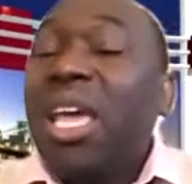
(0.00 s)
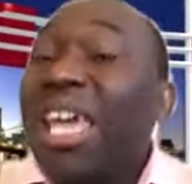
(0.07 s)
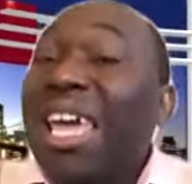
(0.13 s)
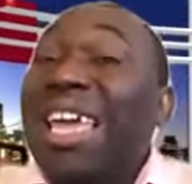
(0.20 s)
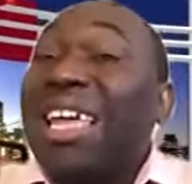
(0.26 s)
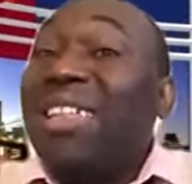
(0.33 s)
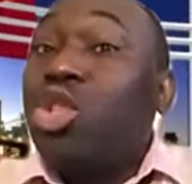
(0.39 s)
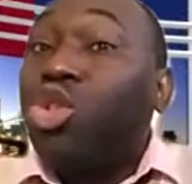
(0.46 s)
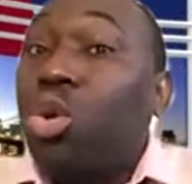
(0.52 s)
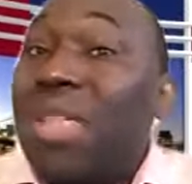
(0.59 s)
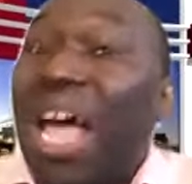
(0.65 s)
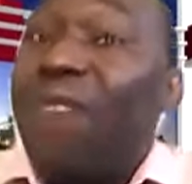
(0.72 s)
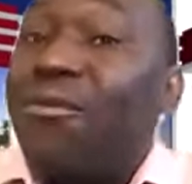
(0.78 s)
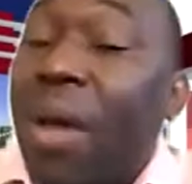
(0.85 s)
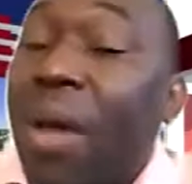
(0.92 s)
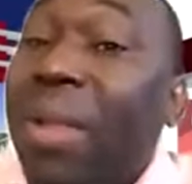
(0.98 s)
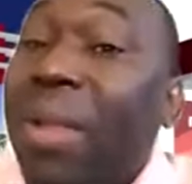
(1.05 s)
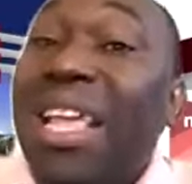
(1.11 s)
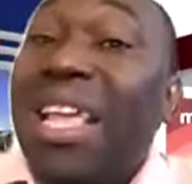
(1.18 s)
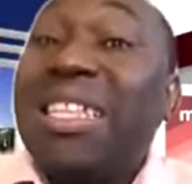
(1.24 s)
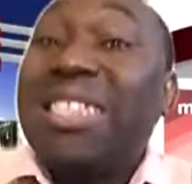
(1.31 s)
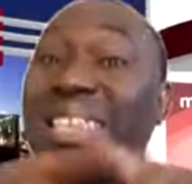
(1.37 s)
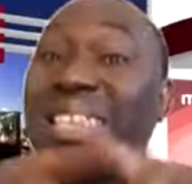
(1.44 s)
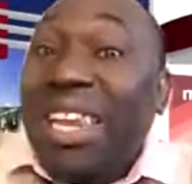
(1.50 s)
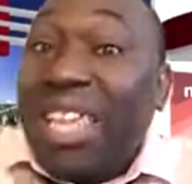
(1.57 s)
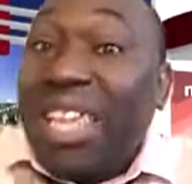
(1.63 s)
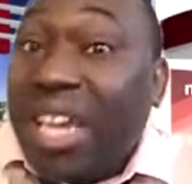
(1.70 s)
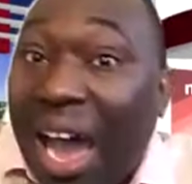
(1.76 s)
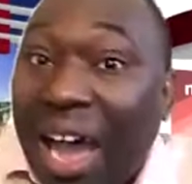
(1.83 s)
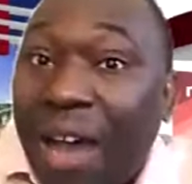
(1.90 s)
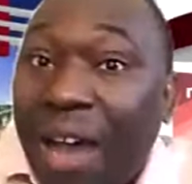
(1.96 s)
into that family. It is
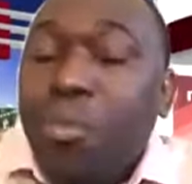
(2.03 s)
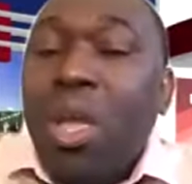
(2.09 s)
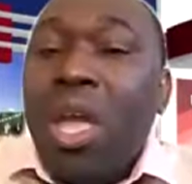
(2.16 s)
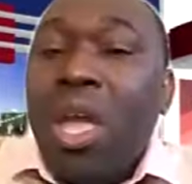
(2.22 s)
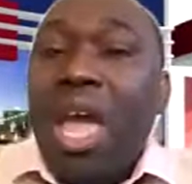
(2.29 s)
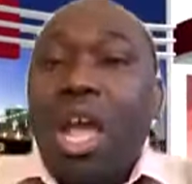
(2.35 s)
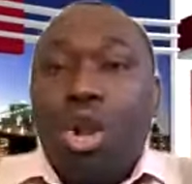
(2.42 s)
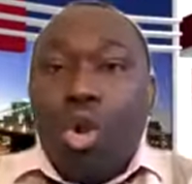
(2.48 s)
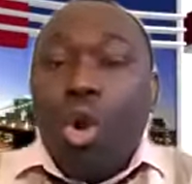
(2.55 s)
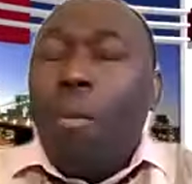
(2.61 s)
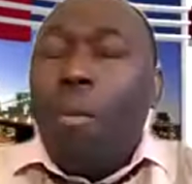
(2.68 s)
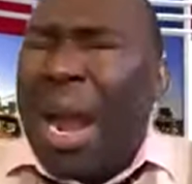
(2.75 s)
legal. Eko